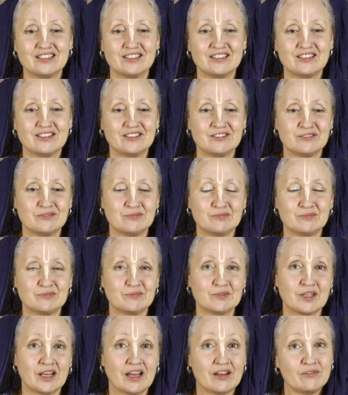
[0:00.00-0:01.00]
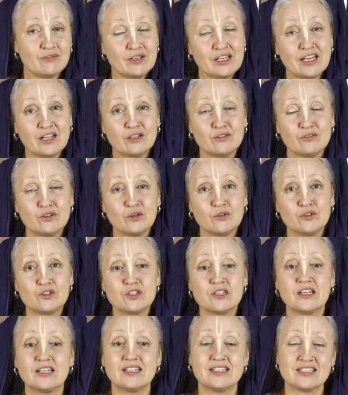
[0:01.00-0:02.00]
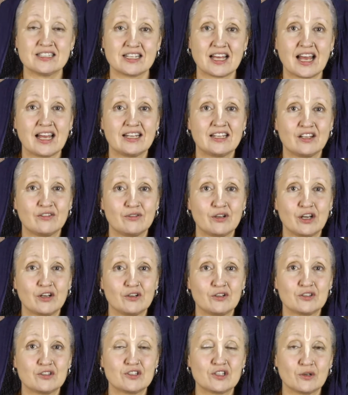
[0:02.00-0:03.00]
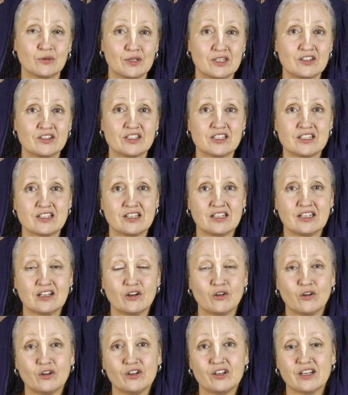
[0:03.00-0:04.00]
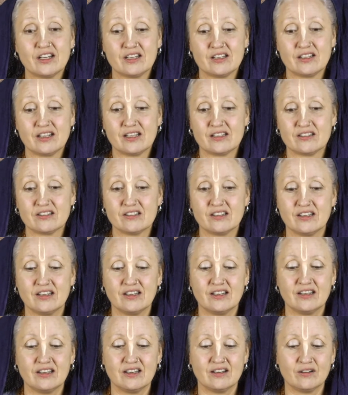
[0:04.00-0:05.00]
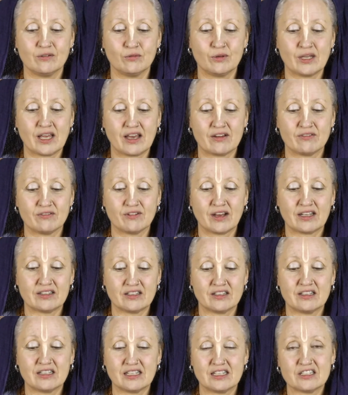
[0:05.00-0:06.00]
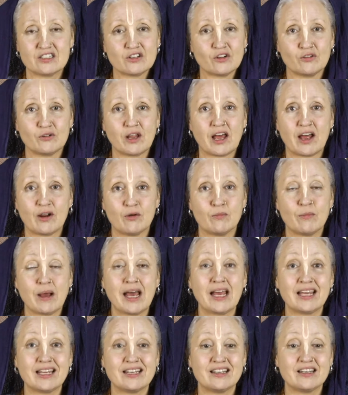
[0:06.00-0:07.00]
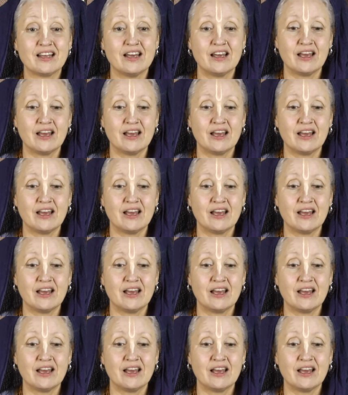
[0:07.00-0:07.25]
And we can, of course, decide that we are not so interested in God and that we have other things on our mind.